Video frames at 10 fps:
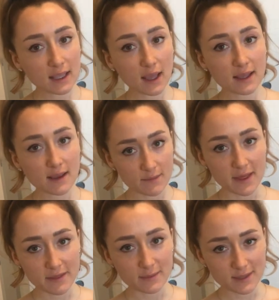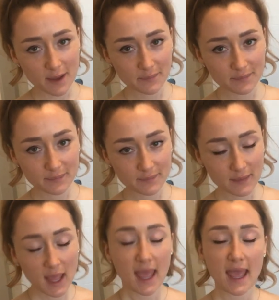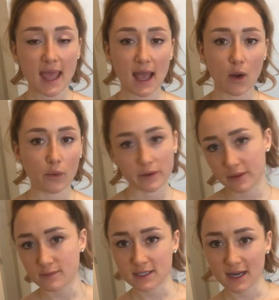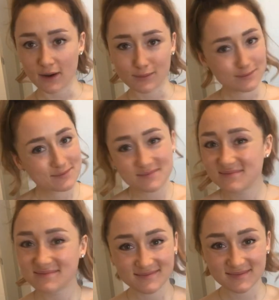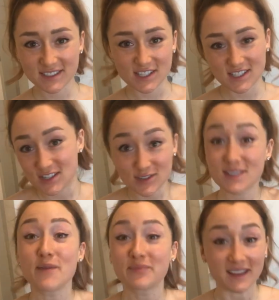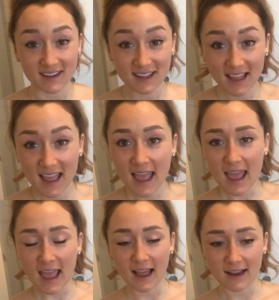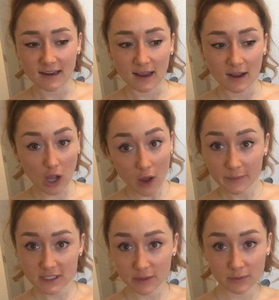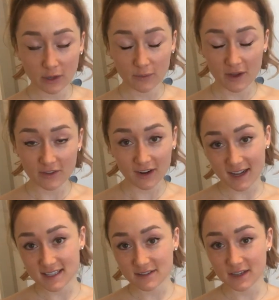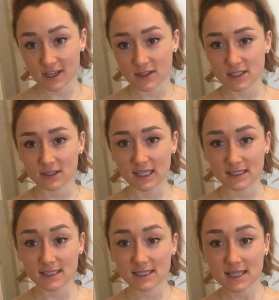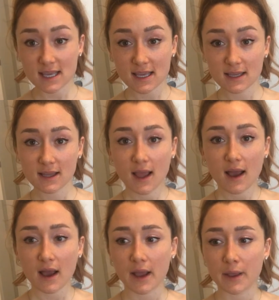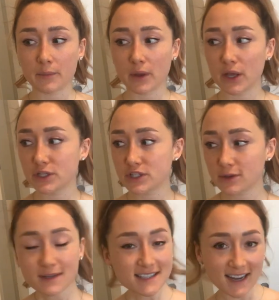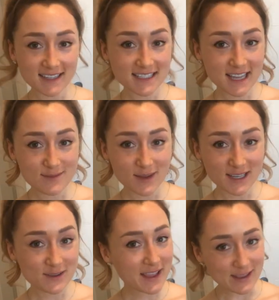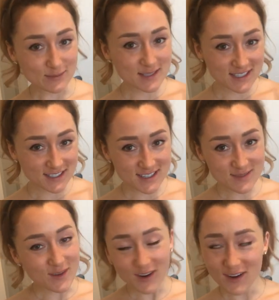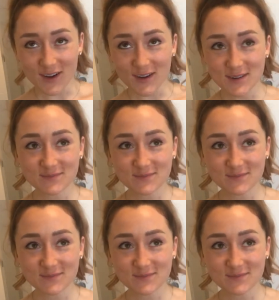Give me a thumbs up or a thumbs down. Just do something. And comment down below what other kinds of videos you'd like to see. I'm so excited to get my new hamster tomorrow.